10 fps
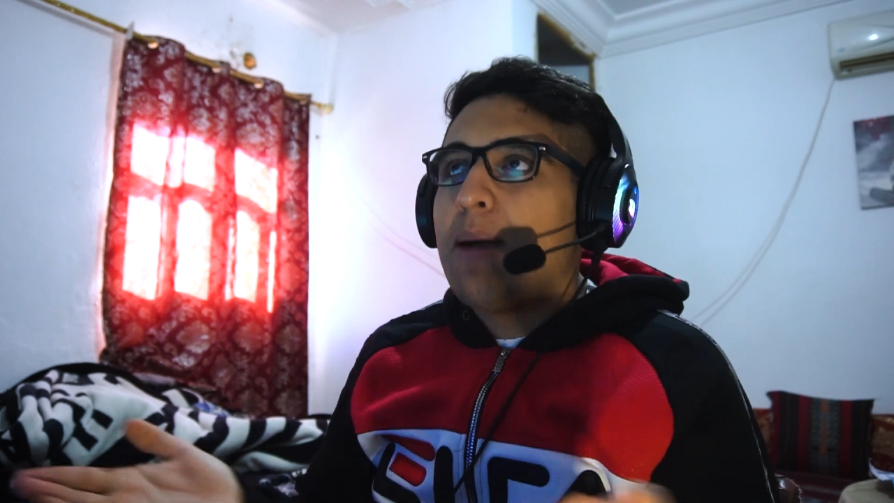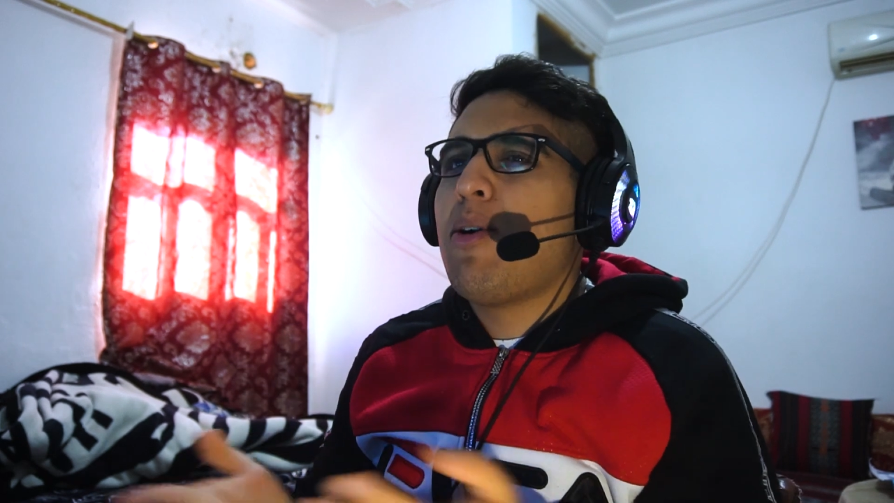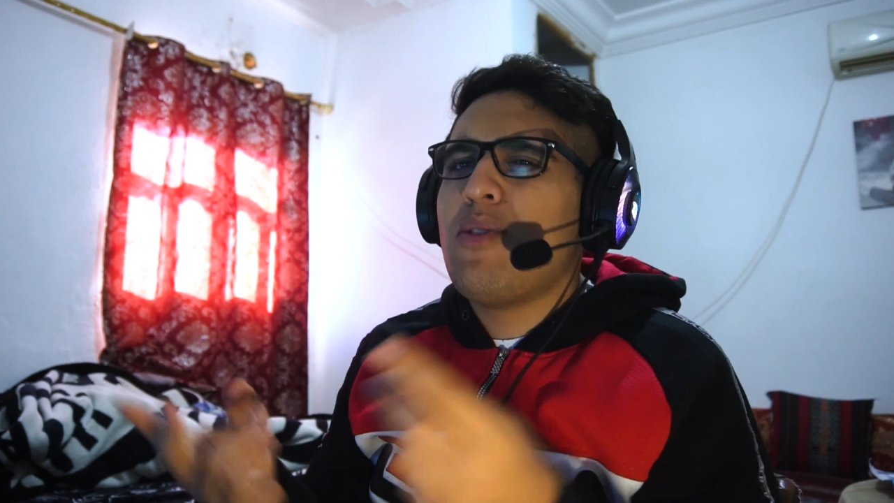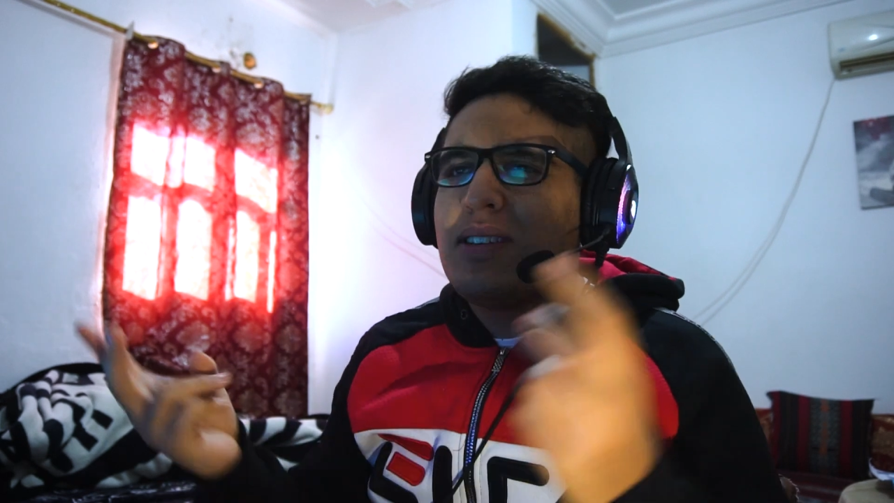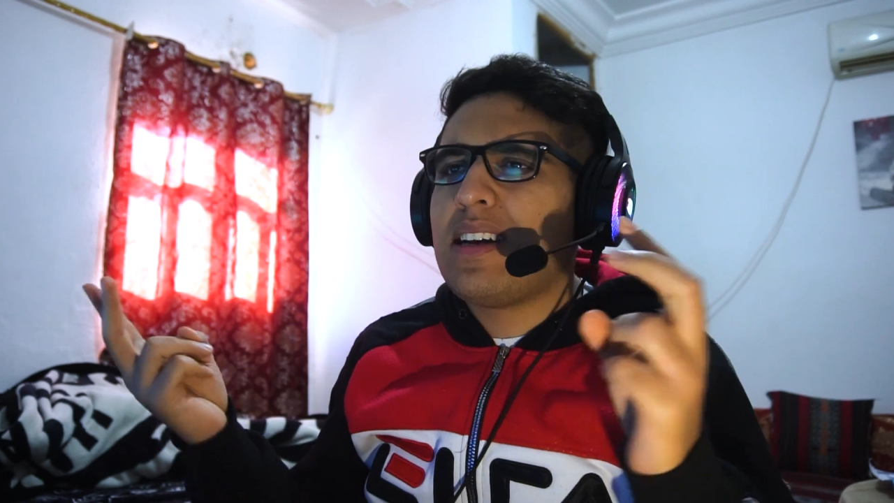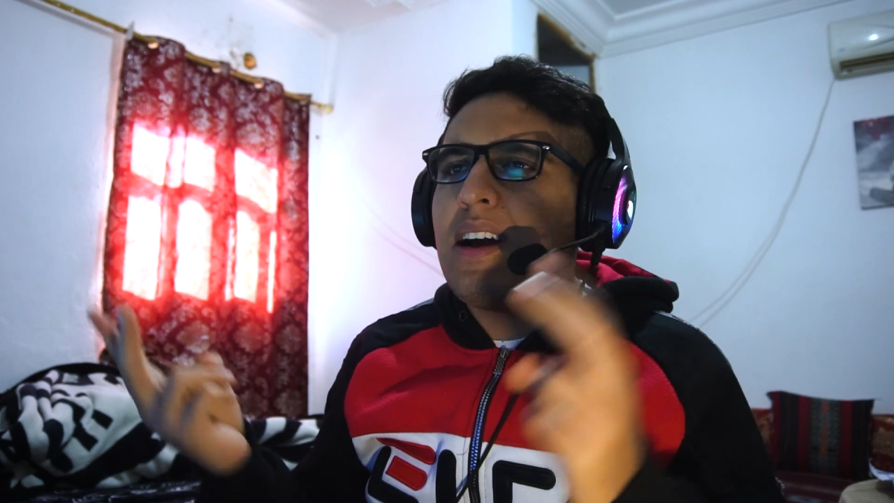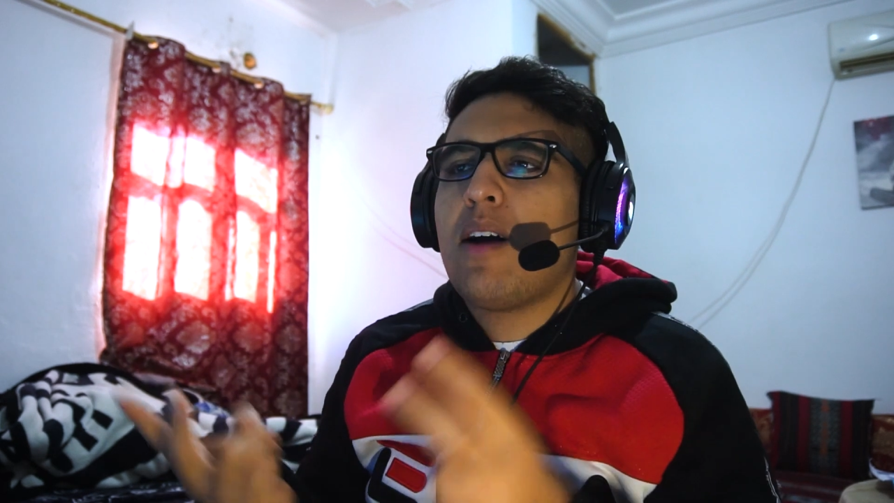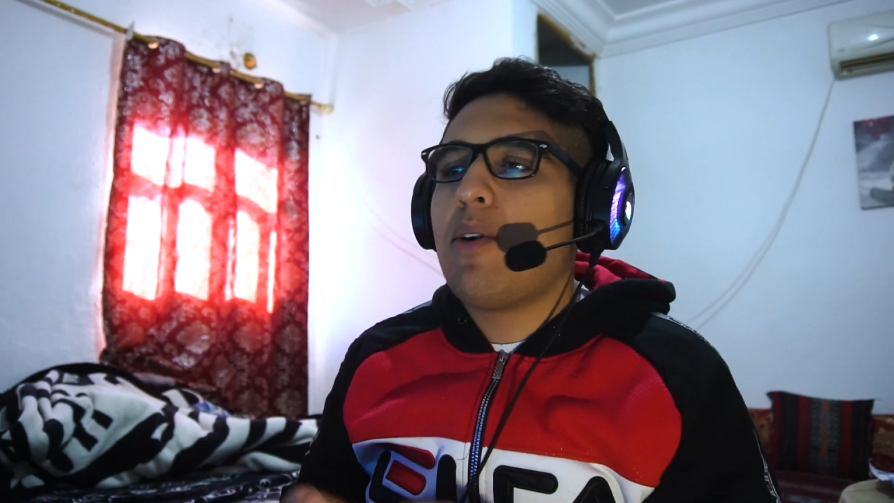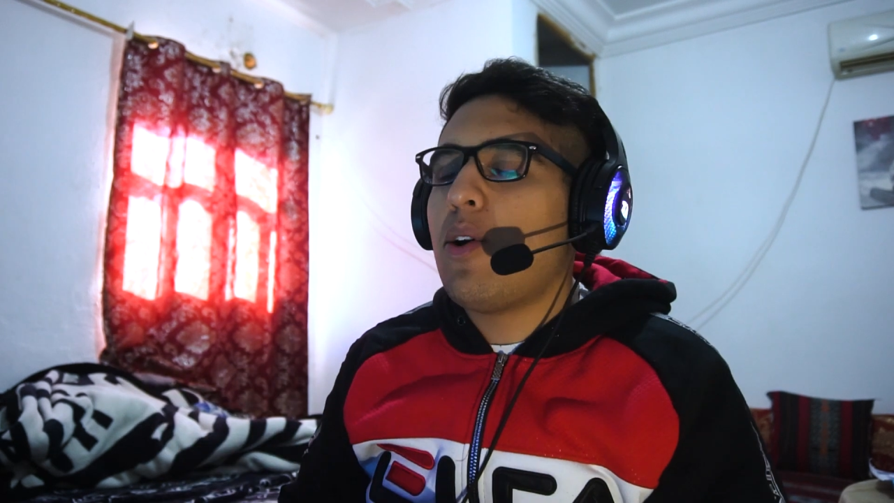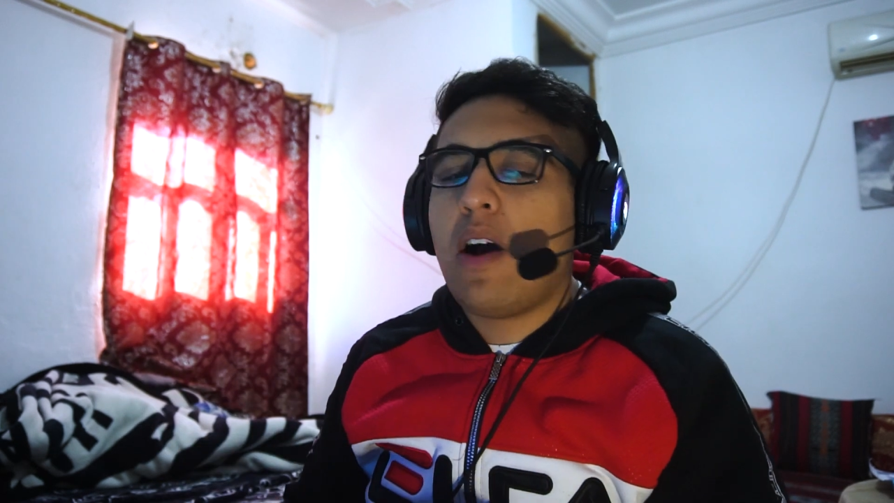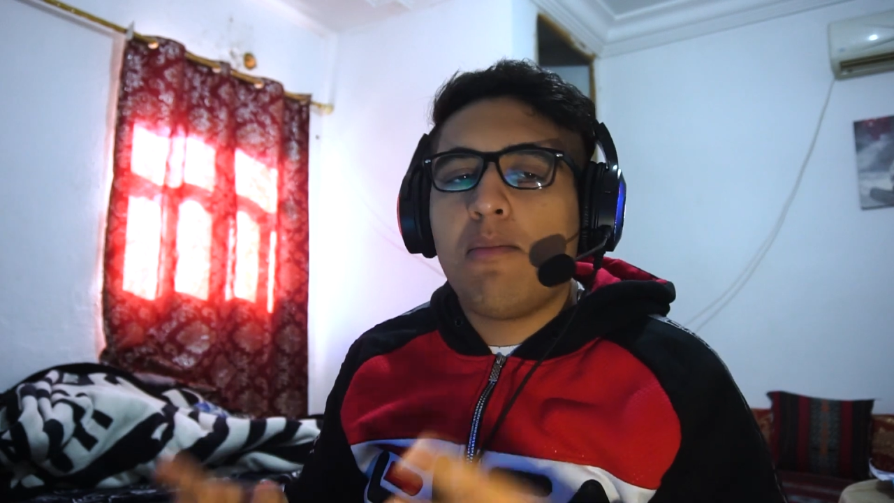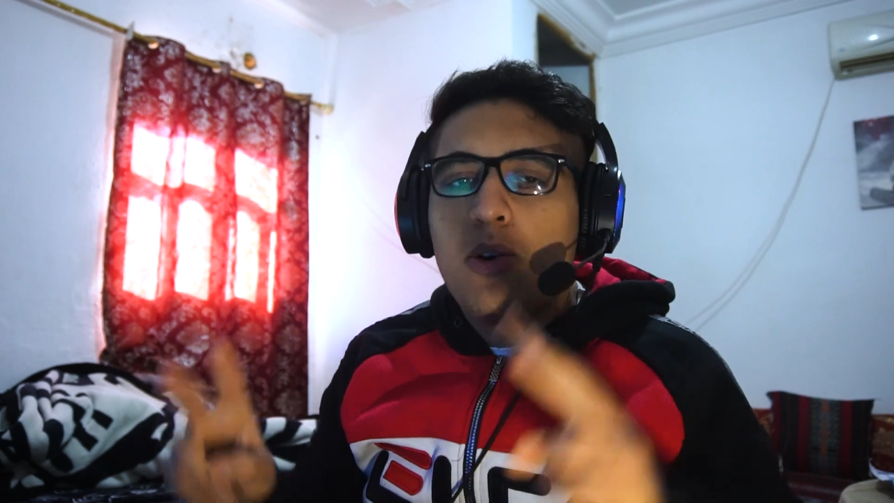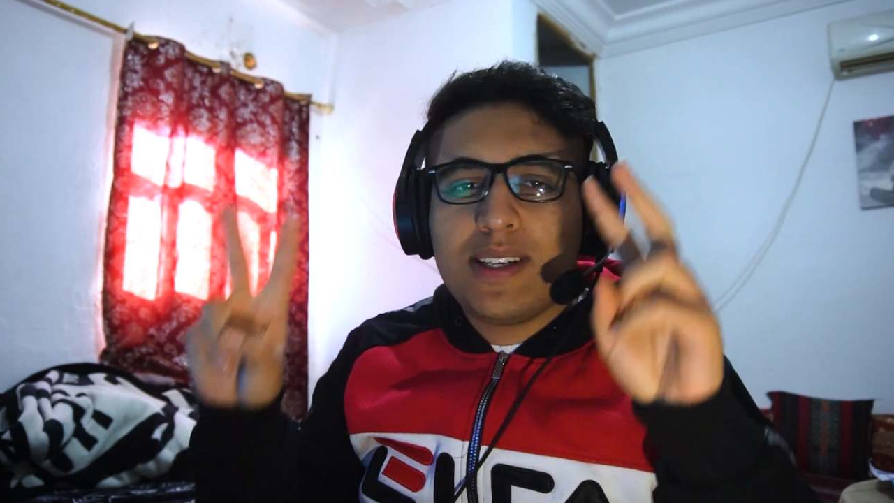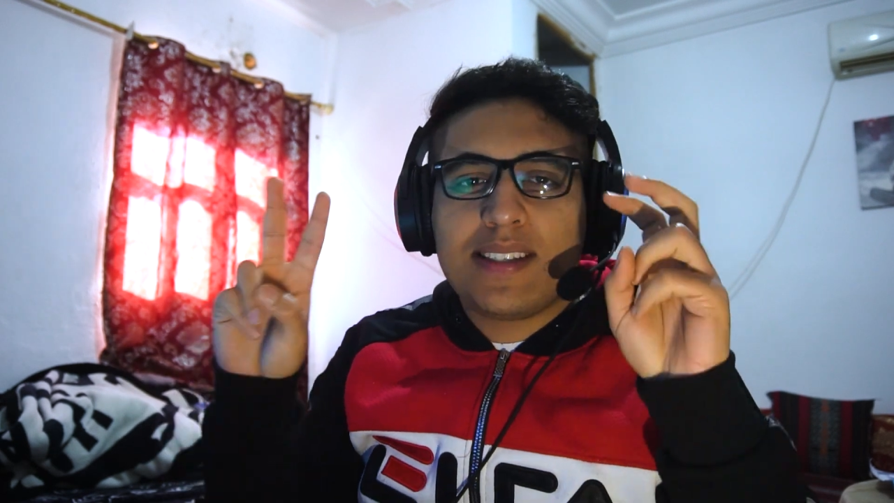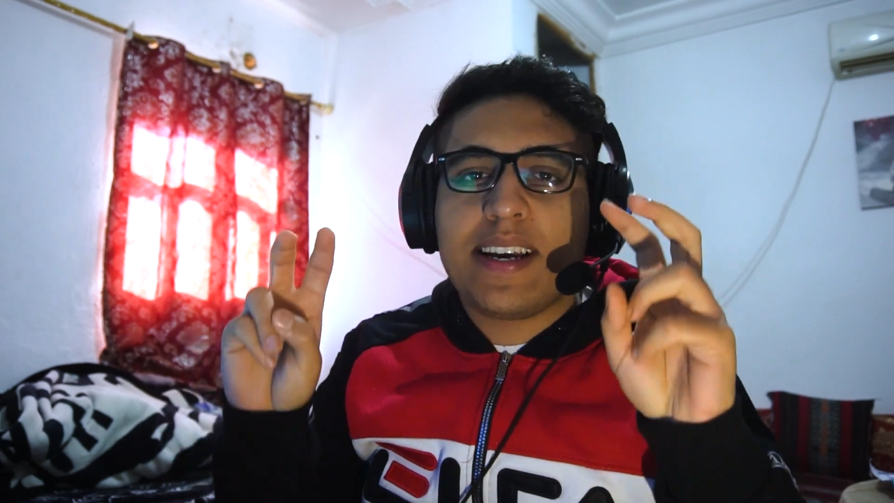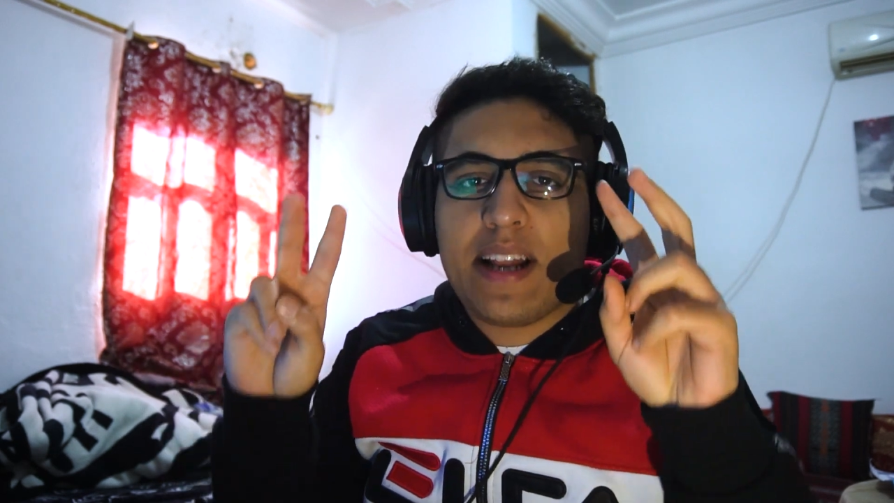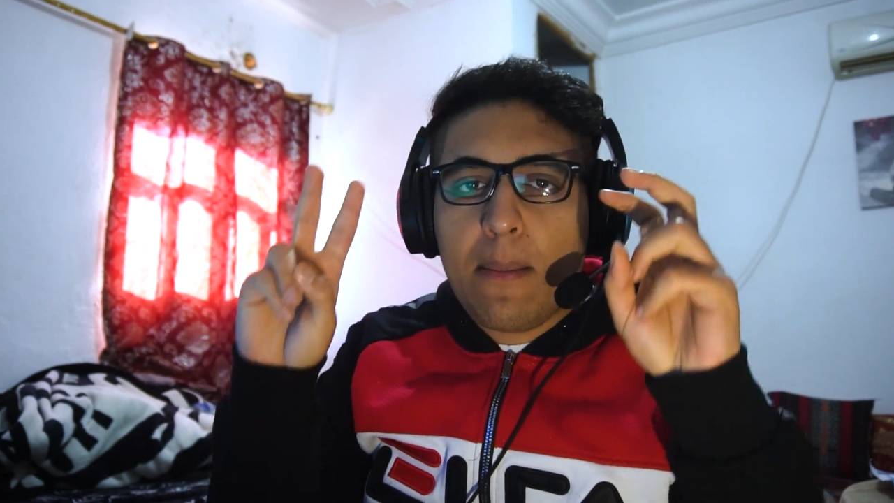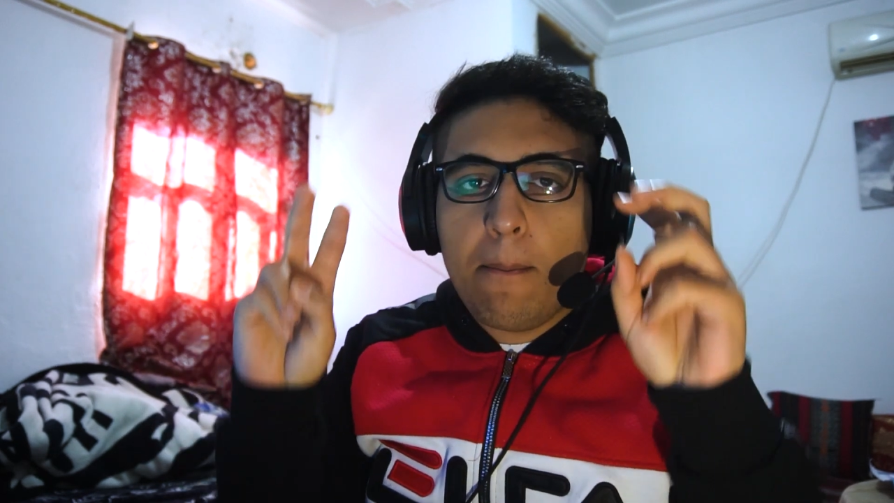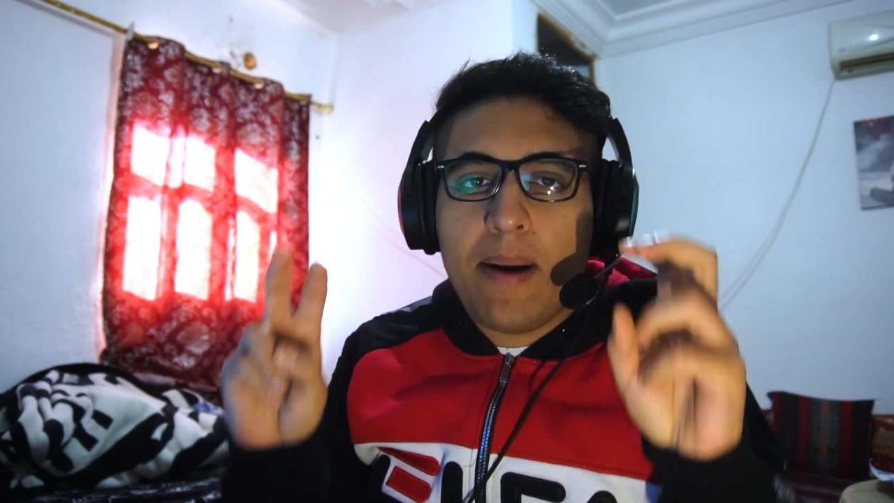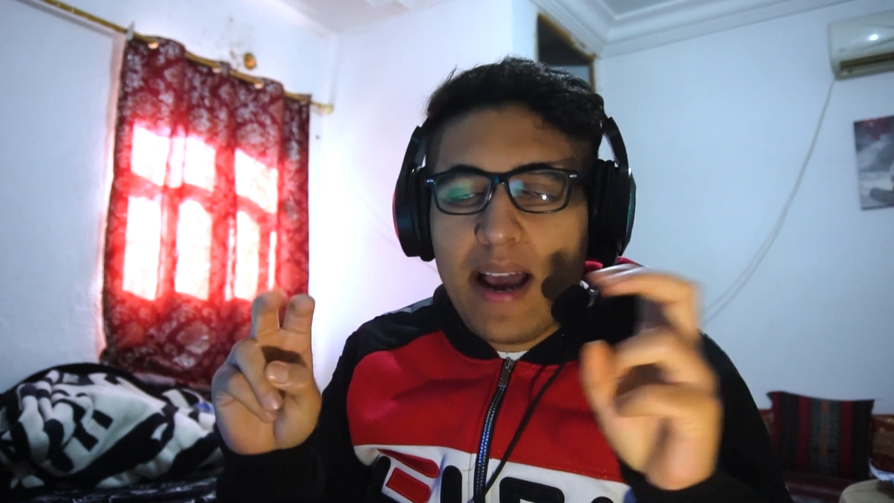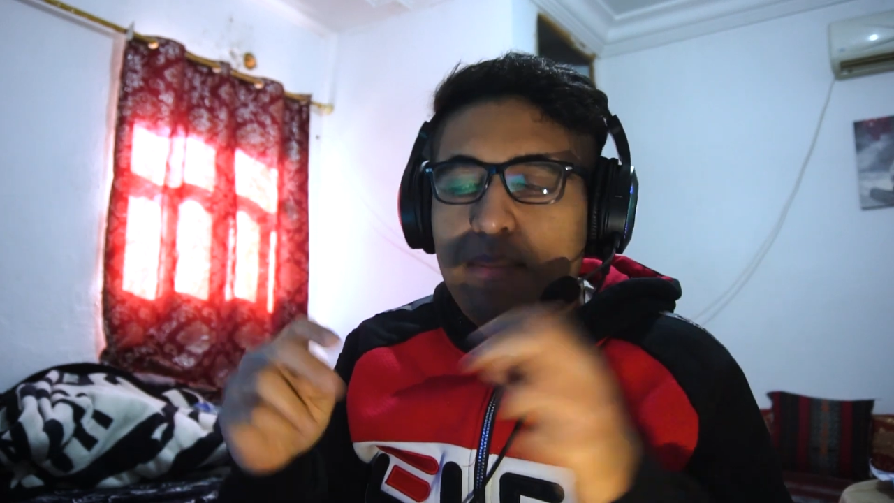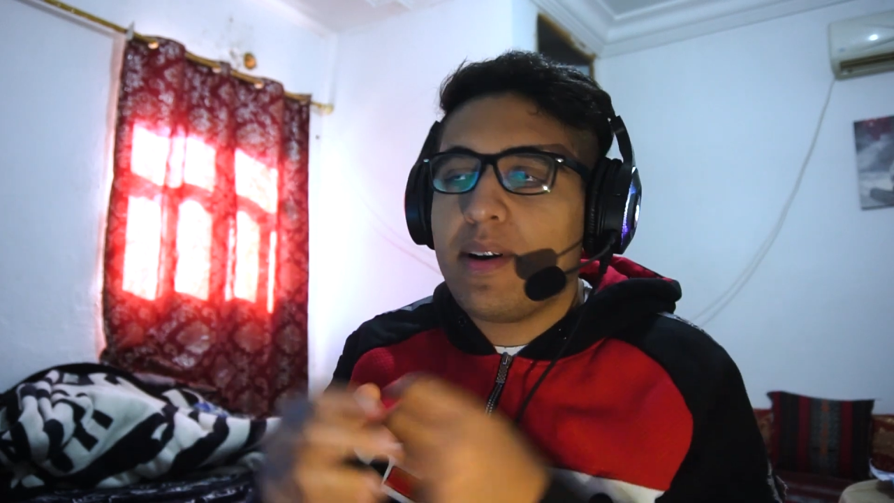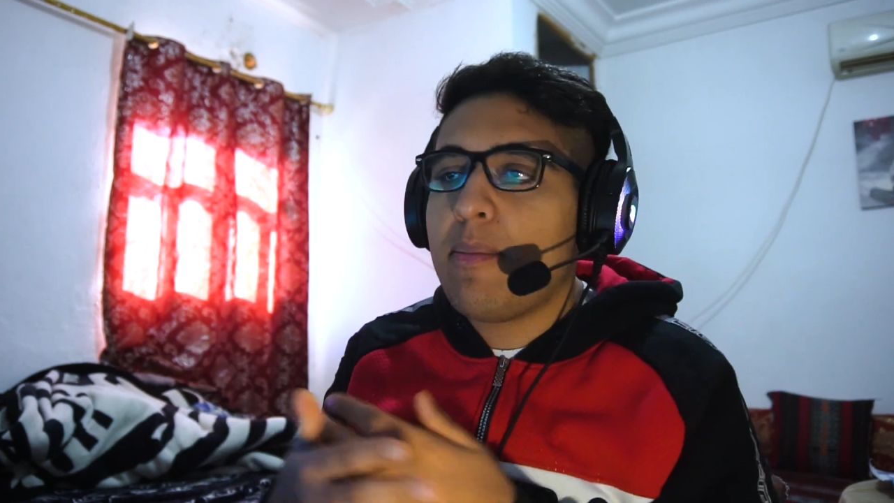I'm always, uh, bro. I'm always saying I'm back,